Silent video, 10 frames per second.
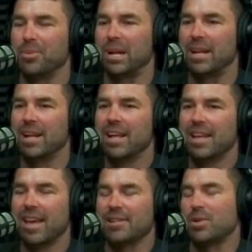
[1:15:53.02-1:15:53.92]
But
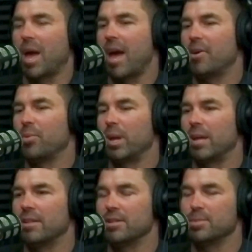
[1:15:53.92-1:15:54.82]
yeah, so had
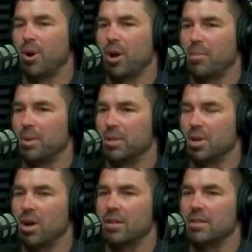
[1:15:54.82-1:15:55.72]
we just bought a big
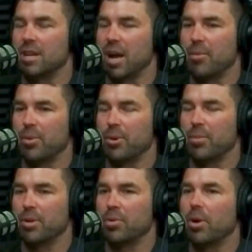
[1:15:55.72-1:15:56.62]
jaw at the time, we would
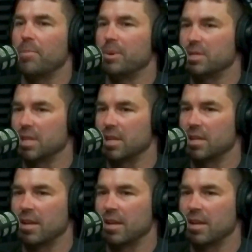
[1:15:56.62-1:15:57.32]
have been quite busy.